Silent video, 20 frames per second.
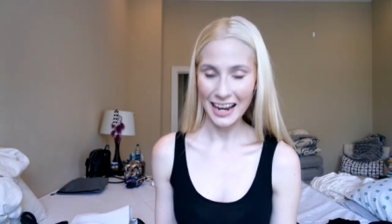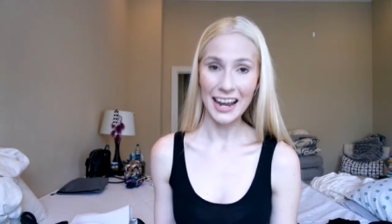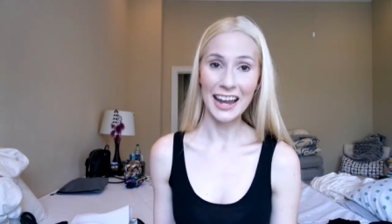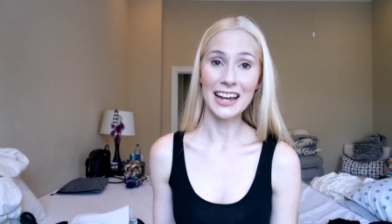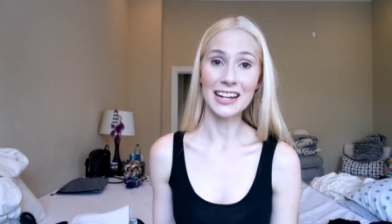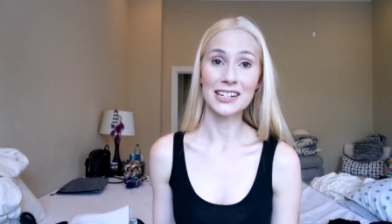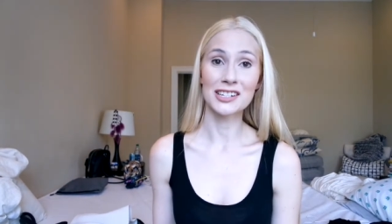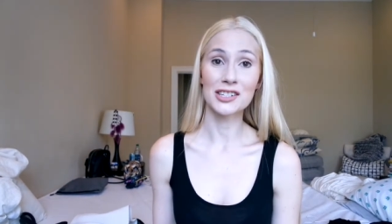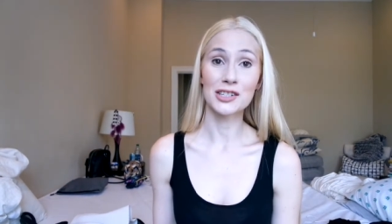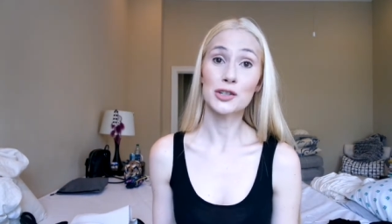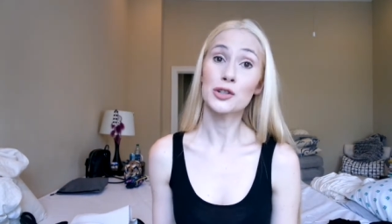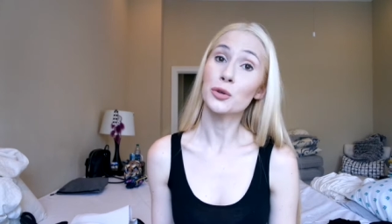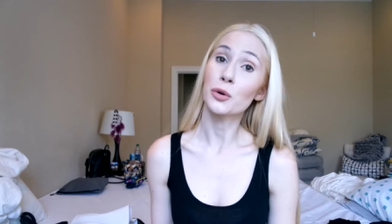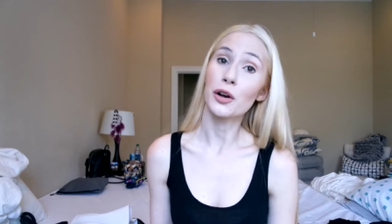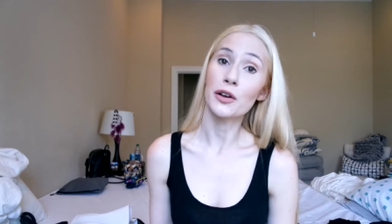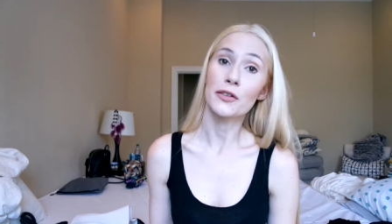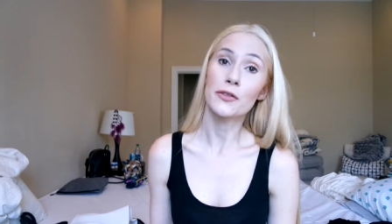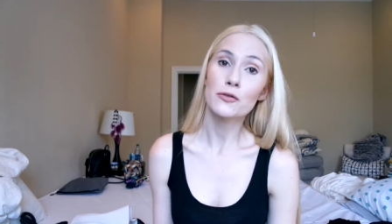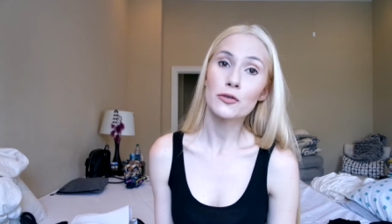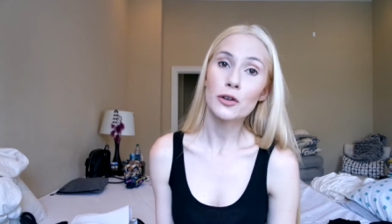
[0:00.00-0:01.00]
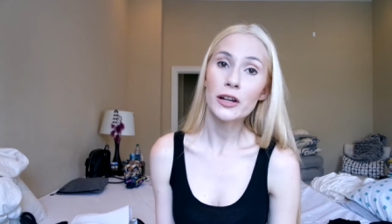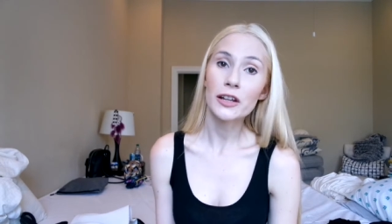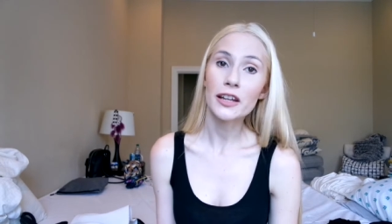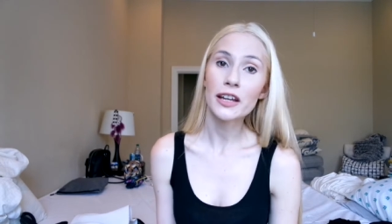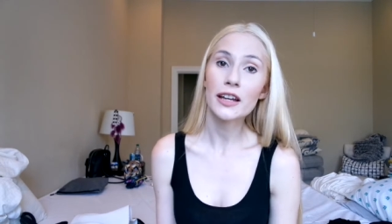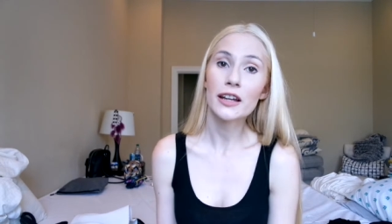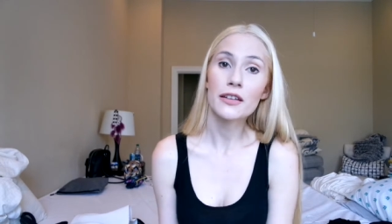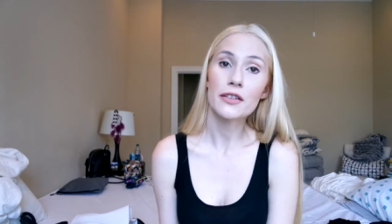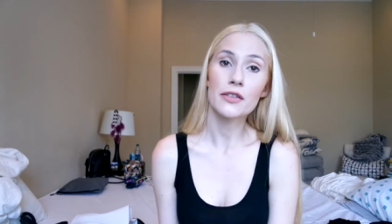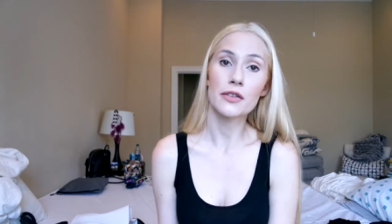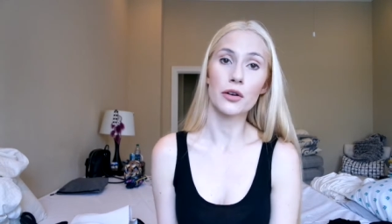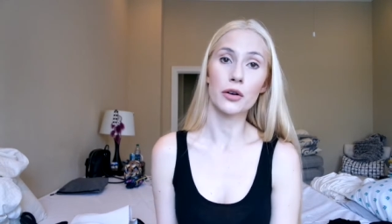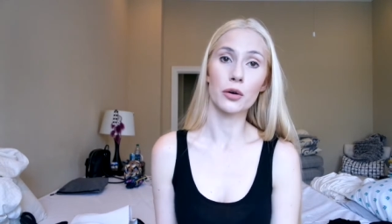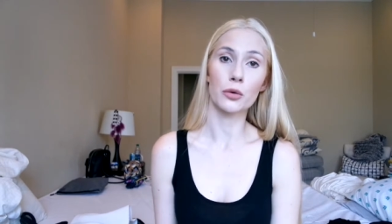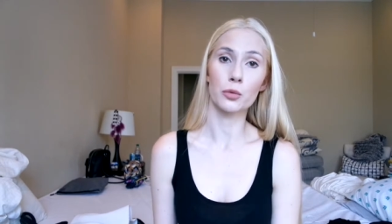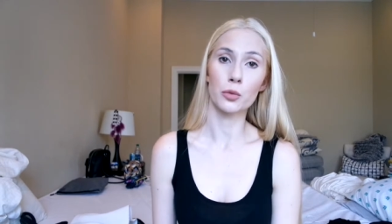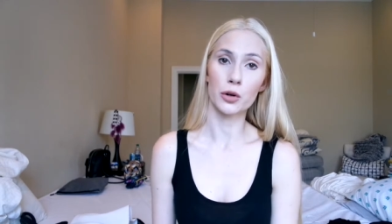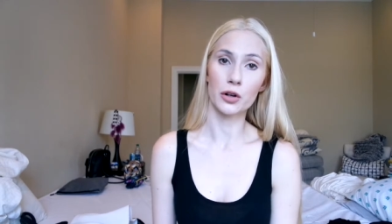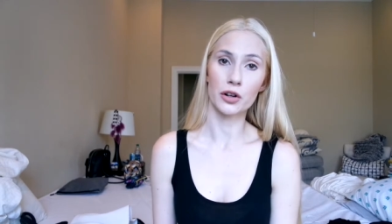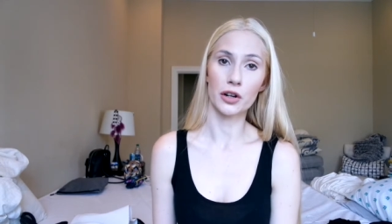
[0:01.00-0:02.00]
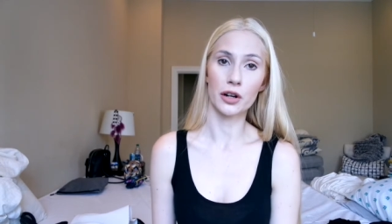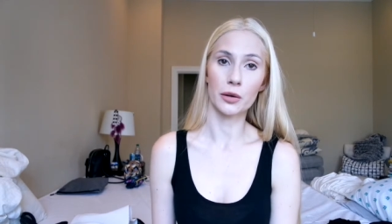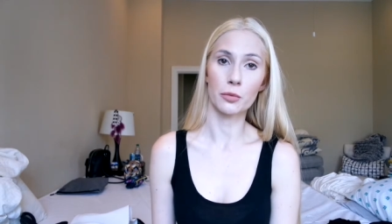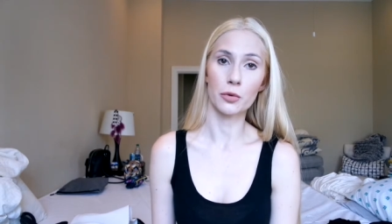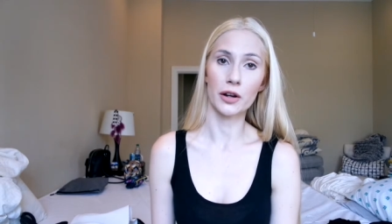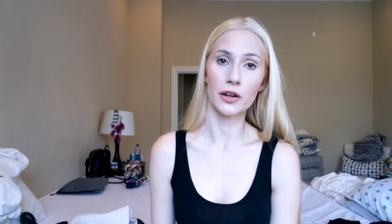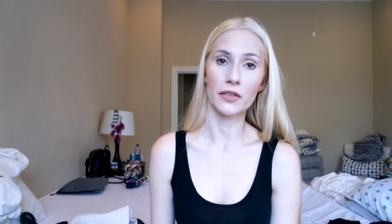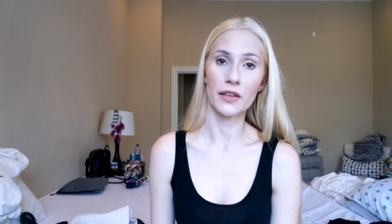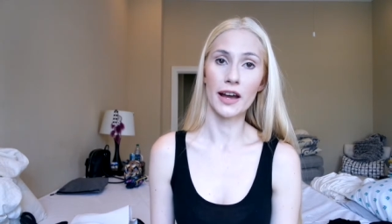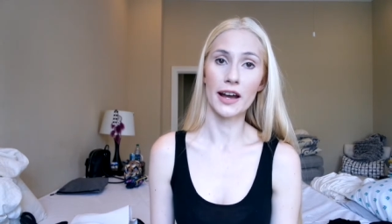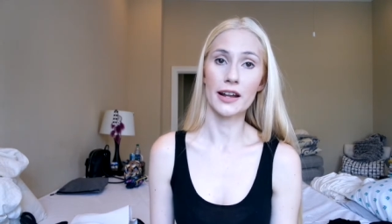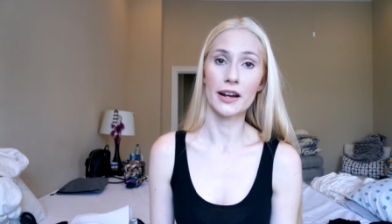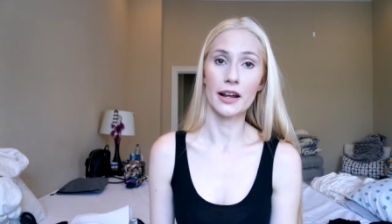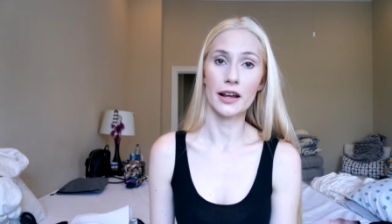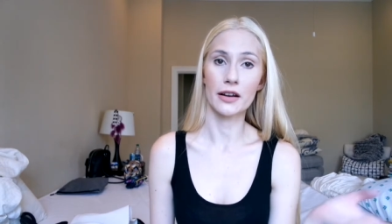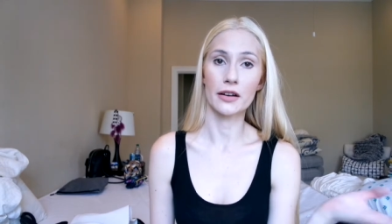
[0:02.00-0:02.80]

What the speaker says: And to Australia, so we're gonna bring that.